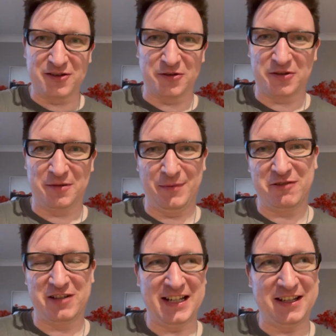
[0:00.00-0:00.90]
or something
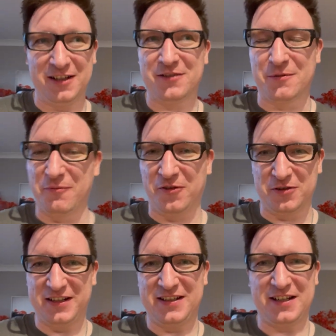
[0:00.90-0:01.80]
ridiculous from
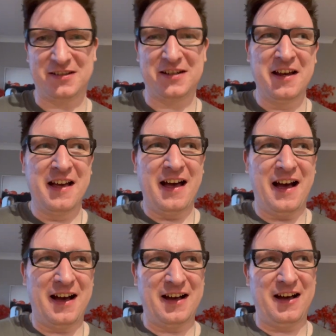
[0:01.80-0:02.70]
4d6
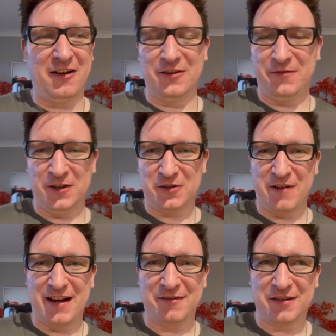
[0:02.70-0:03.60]
on the first
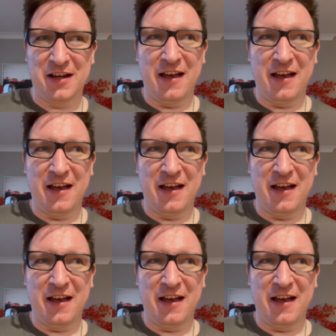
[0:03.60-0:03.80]
round.